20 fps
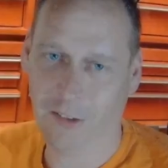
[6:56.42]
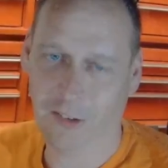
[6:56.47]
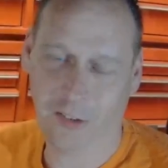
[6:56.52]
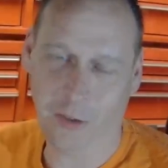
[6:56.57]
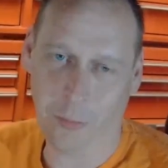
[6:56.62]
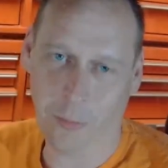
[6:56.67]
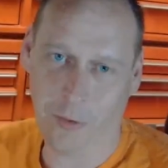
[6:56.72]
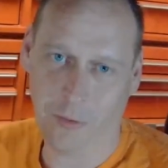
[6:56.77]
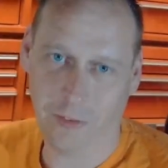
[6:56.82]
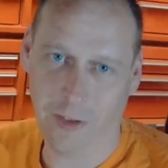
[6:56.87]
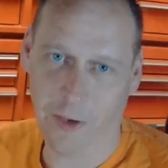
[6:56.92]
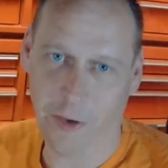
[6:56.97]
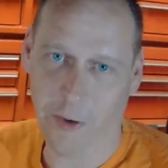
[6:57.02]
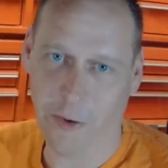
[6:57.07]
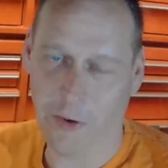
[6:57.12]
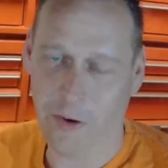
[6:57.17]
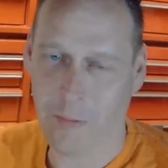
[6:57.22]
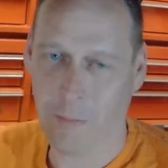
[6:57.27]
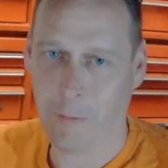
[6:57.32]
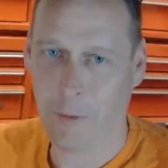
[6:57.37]
I'll stop waffling
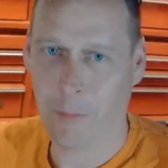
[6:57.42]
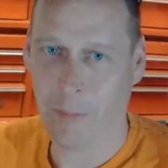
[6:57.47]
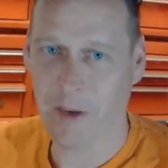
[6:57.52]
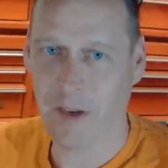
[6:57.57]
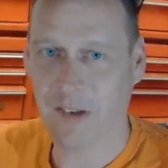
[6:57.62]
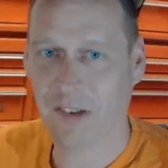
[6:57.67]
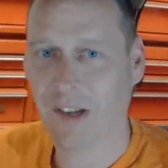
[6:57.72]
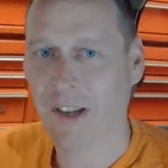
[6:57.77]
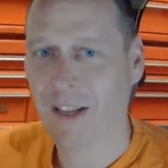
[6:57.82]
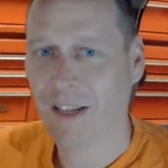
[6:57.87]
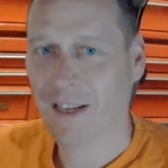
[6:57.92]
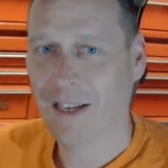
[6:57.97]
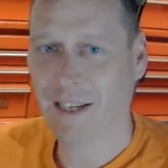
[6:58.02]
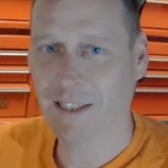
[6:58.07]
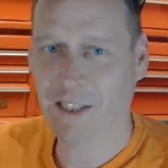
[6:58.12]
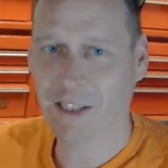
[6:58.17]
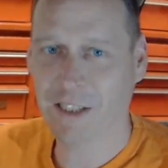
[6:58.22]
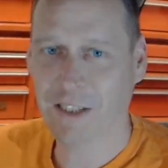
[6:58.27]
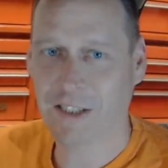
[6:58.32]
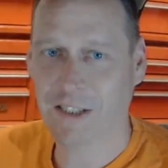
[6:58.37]
on, I promise.
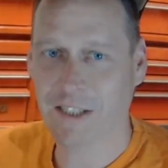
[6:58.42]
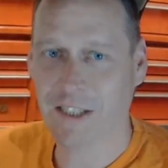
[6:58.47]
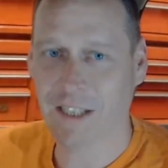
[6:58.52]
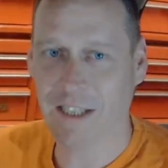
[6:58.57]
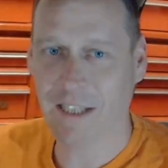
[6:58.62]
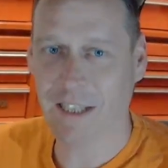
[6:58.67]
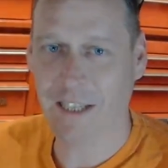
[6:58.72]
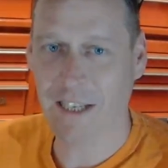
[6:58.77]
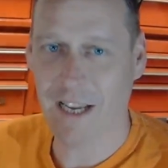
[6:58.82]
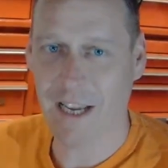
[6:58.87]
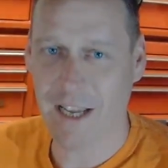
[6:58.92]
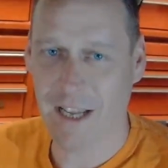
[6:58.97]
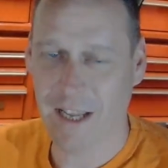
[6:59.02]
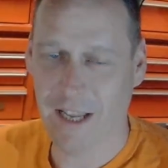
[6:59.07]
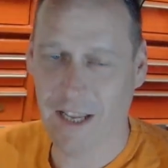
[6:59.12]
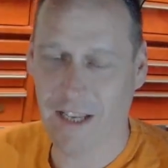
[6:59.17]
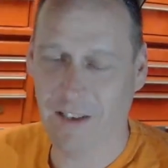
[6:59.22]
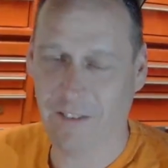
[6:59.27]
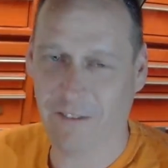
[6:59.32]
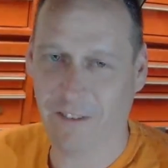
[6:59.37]
As you can see
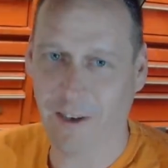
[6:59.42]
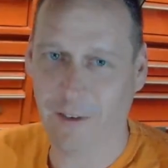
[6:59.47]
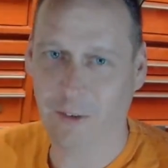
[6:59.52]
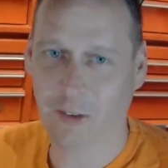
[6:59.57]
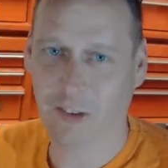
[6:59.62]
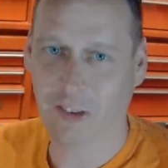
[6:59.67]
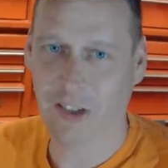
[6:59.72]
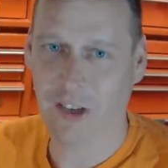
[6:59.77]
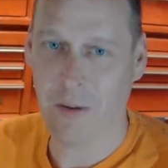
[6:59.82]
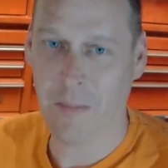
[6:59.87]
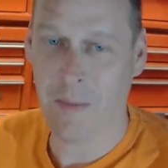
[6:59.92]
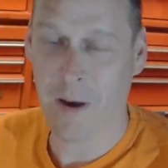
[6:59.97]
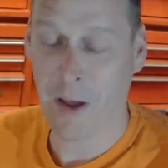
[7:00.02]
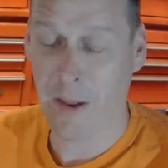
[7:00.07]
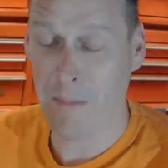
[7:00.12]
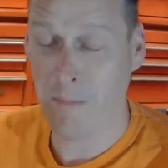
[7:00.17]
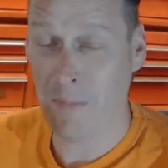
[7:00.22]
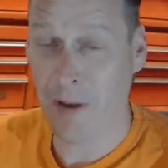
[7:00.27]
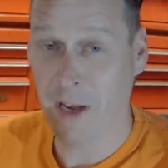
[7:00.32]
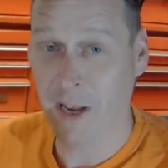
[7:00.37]
in the photos in
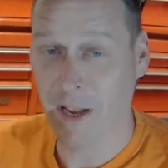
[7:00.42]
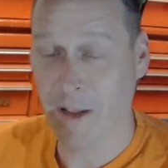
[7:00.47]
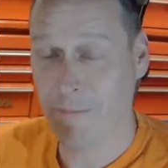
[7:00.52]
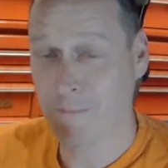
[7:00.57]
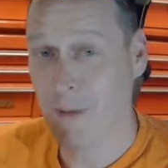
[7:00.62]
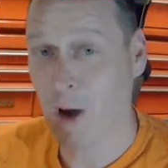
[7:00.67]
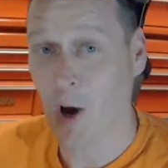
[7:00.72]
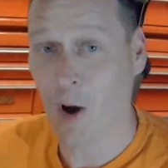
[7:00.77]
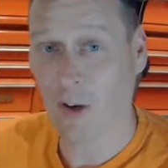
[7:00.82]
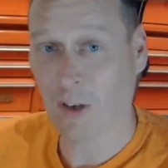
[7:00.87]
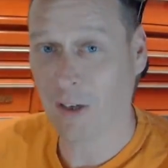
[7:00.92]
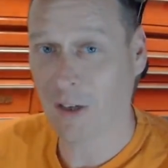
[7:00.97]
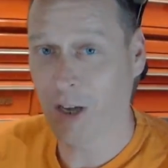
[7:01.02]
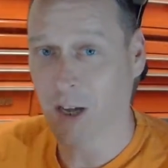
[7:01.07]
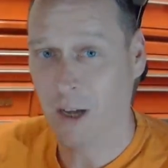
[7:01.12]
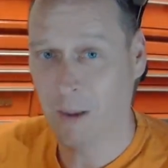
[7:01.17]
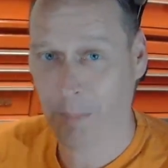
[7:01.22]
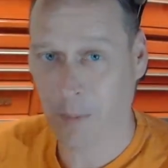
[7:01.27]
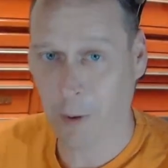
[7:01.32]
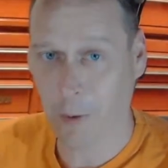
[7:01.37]
a minute, Mark
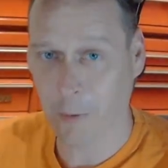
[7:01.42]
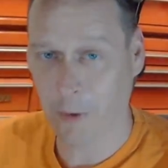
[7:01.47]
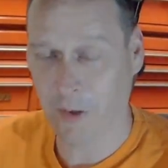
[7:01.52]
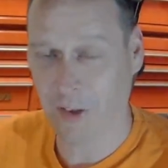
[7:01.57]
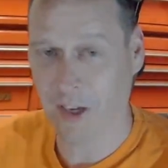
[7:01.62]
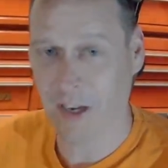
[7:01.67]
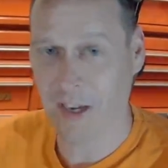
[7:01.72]
put all the